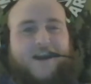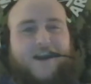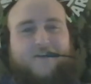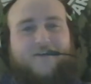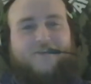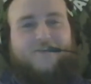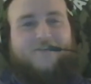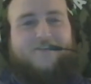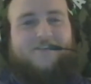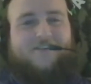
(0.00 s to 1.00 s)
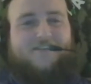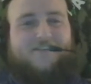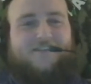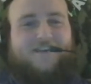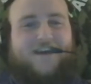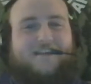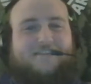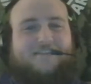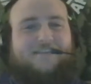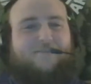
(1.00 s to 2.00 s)
the Irish
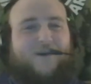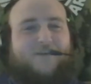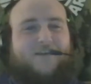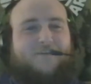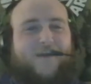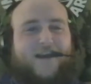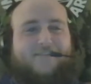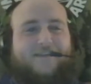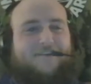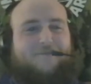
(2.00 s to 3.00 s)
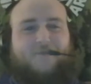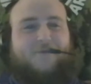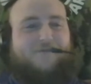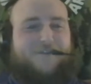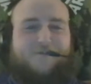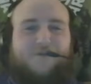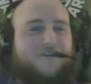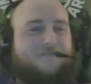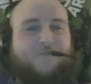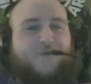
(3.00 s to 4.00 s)
as he brought that pass down for,
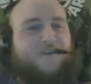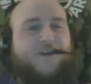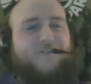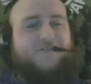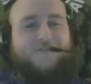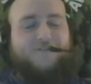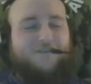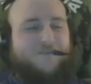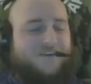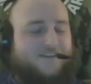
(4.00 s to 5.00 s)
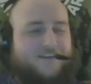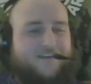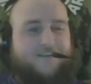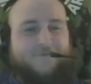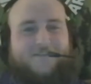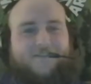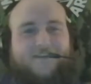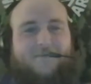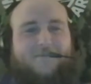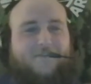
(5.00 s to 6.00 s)
30, 40 yards or something like that. It
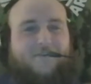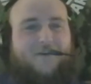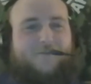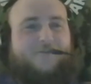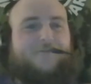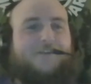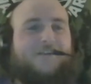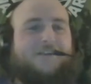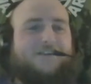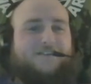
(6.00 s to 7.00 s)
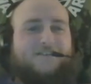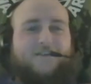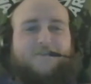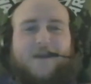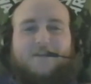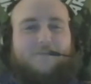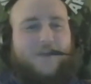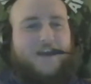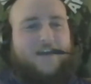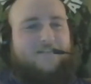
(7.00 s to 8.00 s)
was incredible. So made the
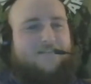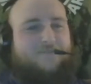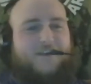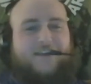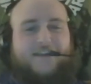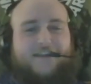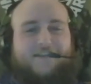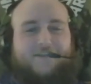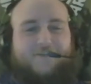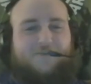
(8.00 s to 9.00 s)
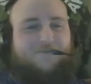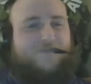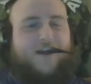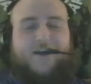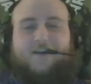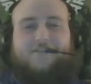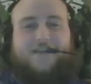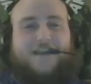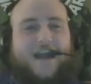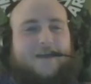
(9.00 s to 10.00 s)
plays when he needed to. Ohio
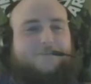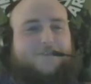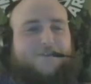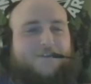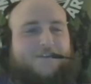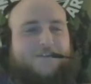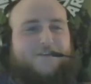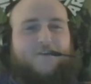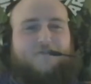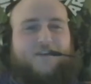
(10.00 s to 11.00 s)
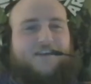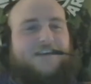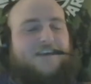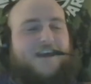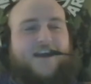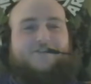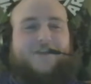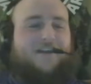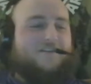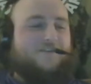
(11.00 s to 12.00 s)
State absolutely deserving. I'd
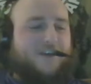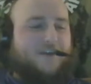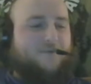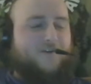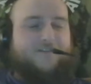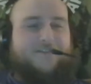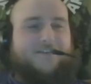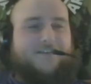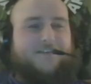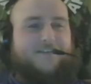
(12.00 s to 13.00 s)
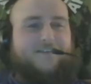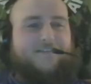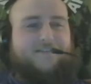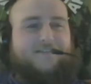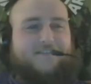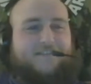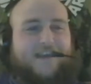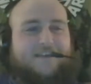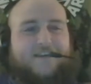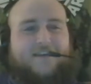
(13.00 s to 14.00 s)
challenge anyone to
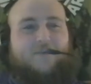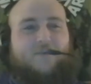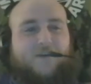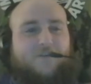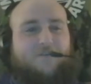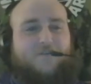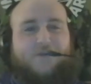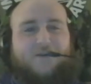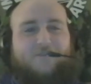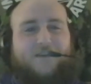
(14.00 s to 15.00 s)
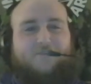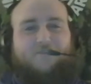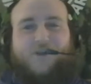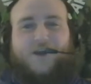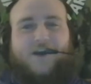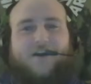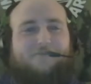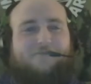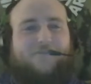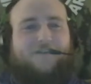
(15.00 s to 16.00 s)
say that the winner of a 12-team playoff
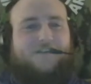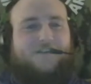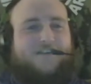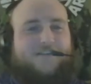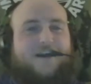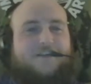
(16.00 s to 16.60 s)
is